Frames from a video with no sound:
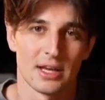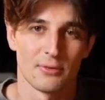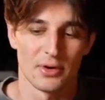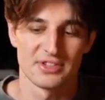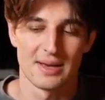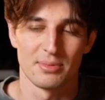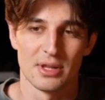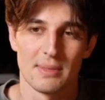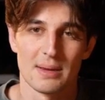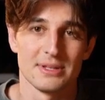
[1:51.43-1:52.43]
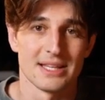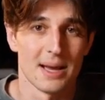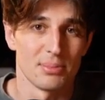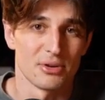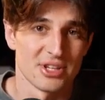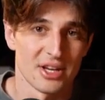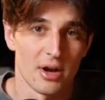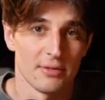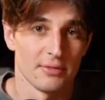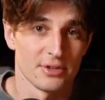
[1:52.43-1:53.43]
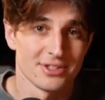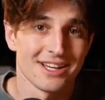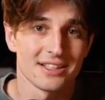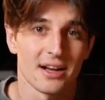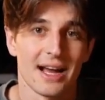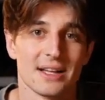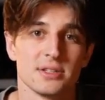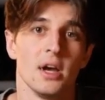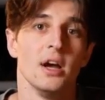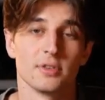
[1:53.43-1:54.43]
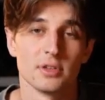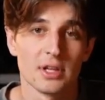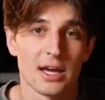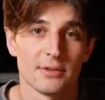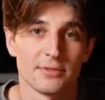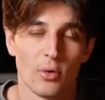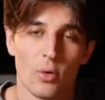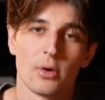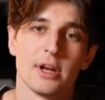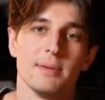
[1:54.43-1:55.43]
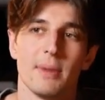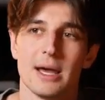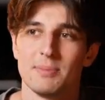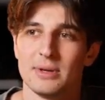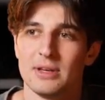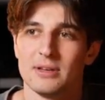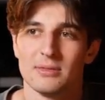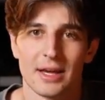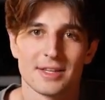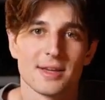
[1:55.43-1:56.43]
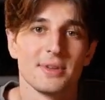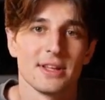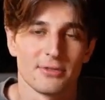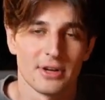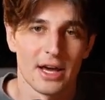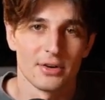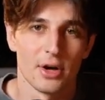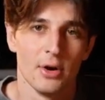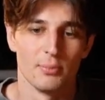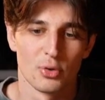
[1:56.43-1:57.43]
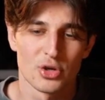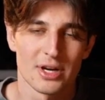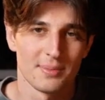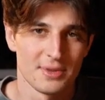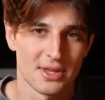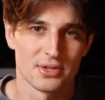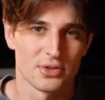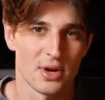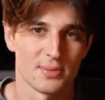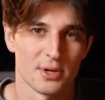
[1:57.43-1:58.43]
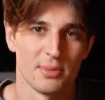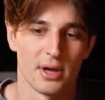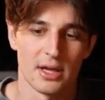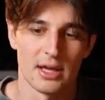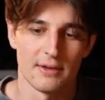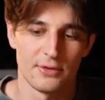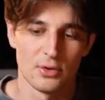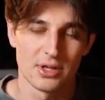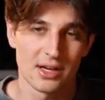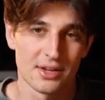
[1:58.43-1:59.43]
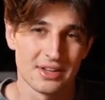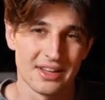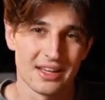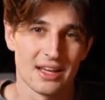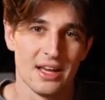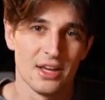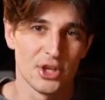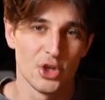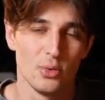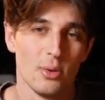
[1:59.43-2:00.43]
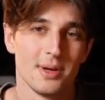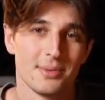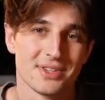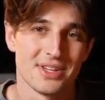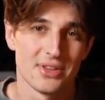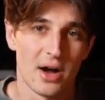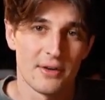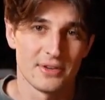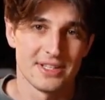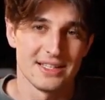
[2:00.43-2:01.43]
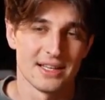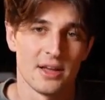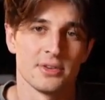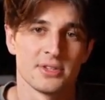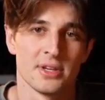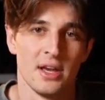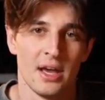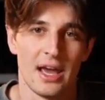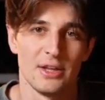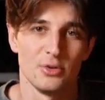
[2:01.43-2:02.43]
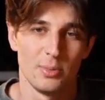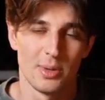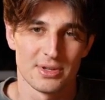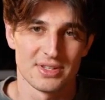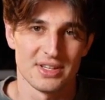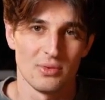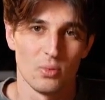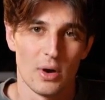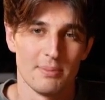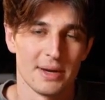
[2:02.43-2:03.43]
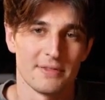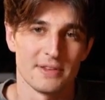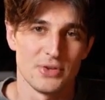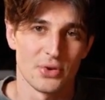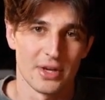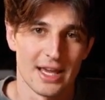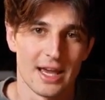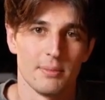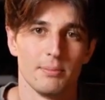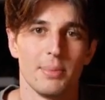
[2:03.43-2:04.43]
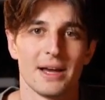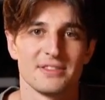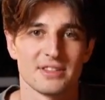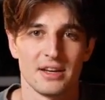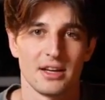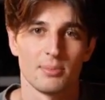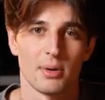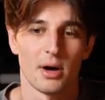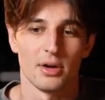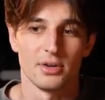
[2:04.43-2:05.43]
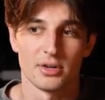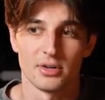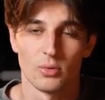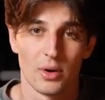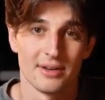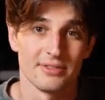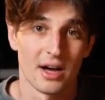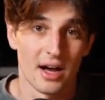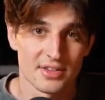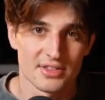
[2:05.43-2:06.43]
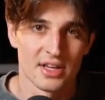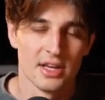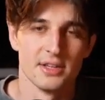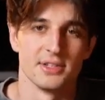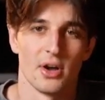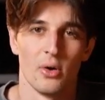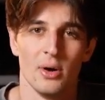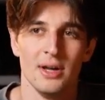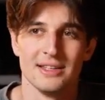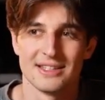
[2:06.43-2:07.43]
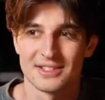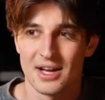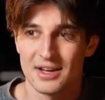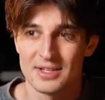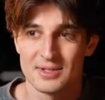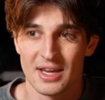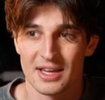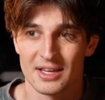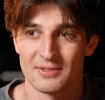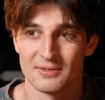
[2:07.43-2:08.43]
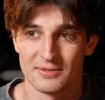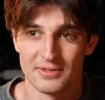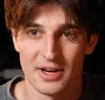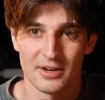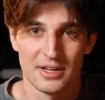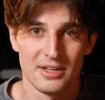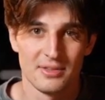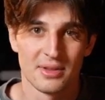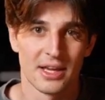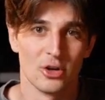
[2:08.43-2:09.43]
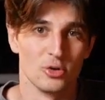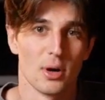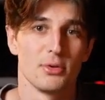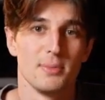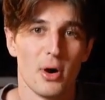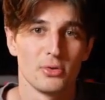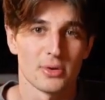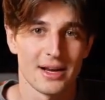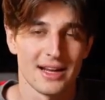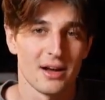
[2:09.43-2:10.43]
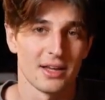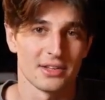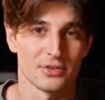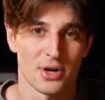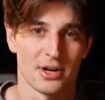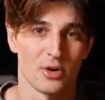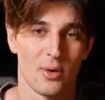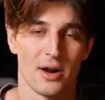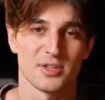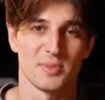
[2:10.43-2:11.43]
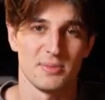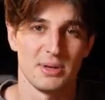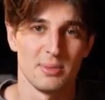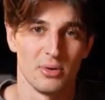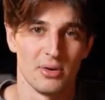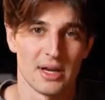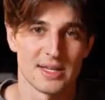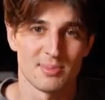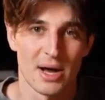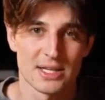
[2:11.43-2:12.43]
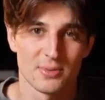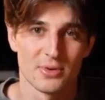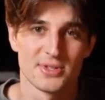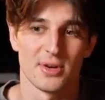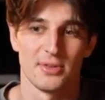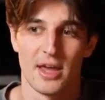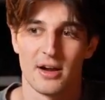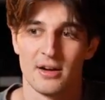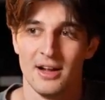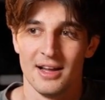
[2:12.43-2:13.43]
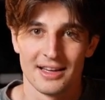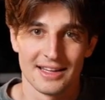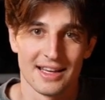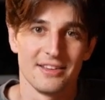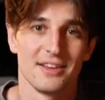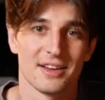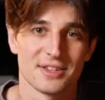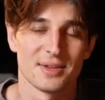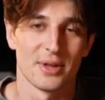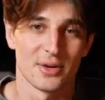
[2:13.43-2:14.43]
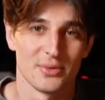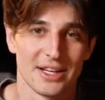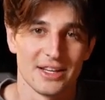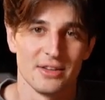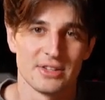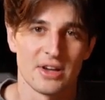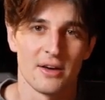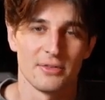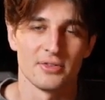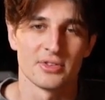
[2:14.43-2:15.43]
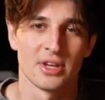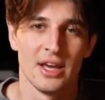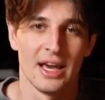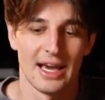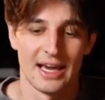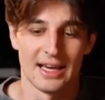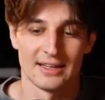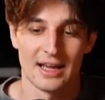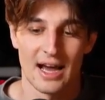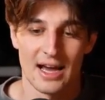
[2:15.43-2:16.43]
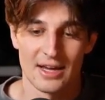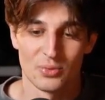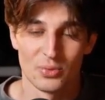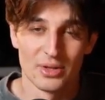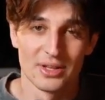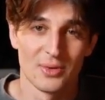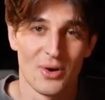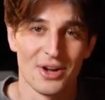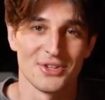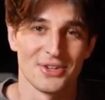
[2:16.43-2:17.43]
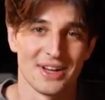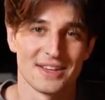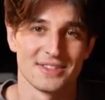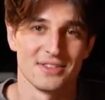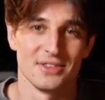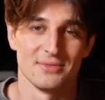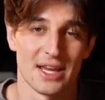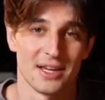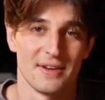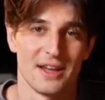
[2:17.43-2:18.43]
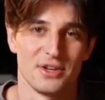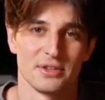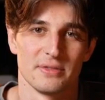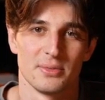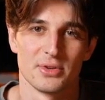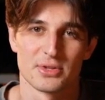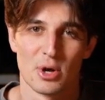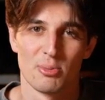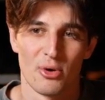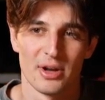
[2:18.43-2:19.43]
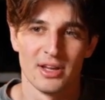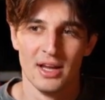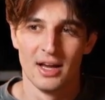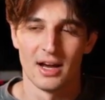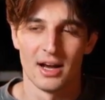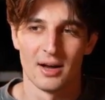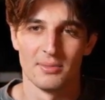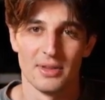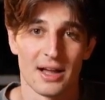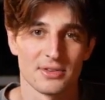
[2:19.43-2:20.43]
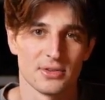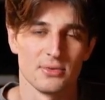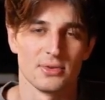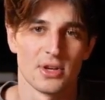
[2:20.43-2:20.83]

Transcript: Like, for example, it might be 10% off of your TikTok ads for life, or it might be like something different. I don't know. We'll try to update the description, but if you click on the link, you will be able to see the offer details and you'll to see what benefits you can get by signing up under one of us. So TikTok is very growth mode right now. Like, they're trying to acquire as many people as possible. So they're giving us some ridiculous offers, and I really want you guys to take advantage of them. There's no point not to.